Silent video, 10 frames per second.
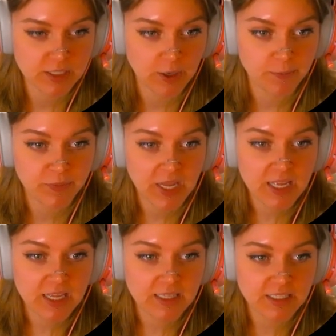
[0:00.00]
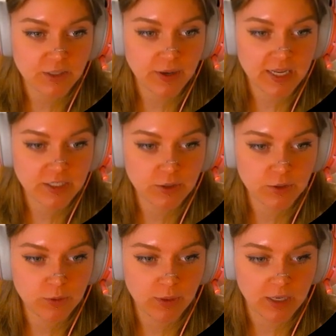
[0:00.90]
So let's go ahead and
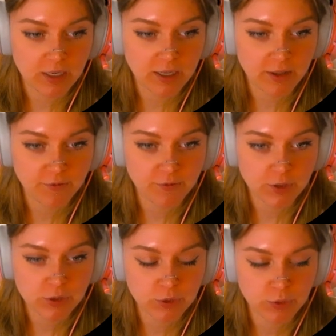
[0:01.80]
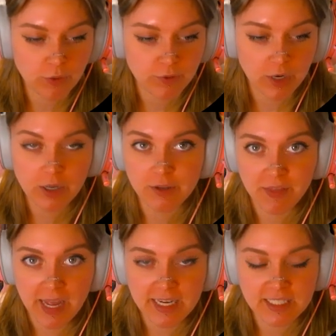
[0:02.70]
do the first row for all
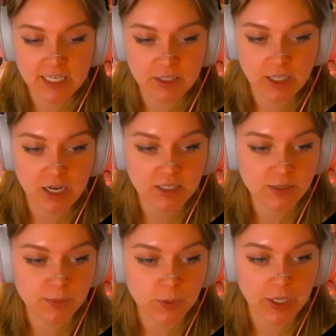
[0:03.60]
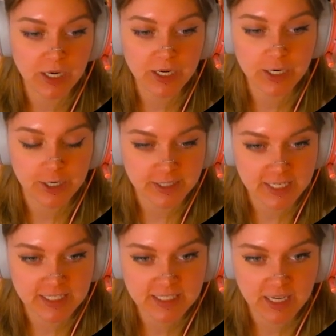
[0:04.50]
of that to unlock some more
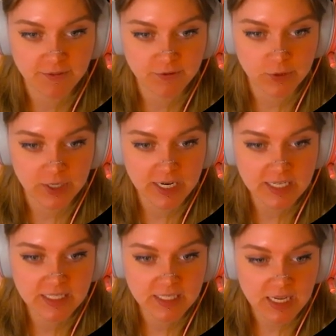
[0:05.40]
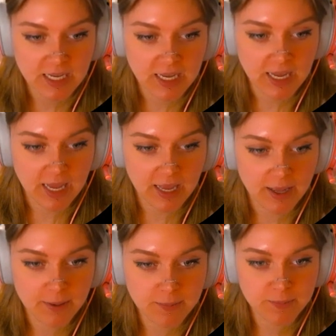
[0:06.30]
gardening stuff for us.
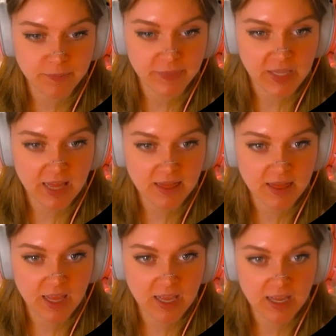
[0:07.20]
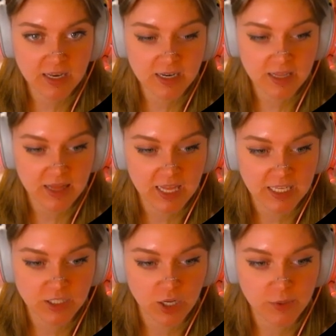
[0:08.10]
And then
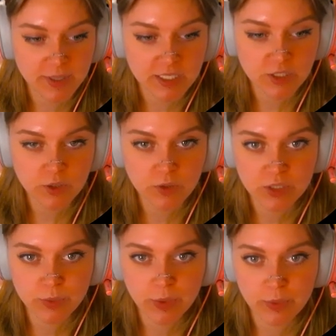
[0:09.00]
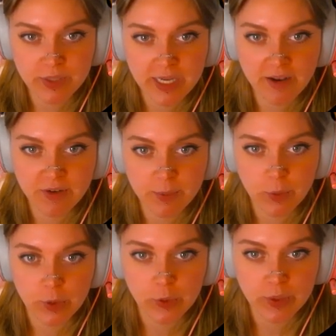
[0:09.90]
that's all we can do because we don't really have any
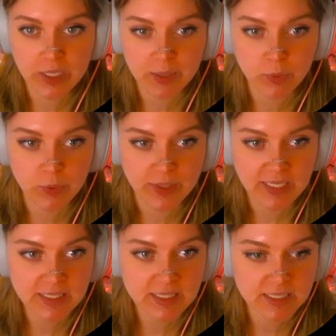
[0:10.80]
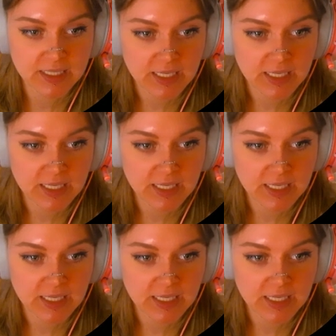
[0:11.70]
more green points.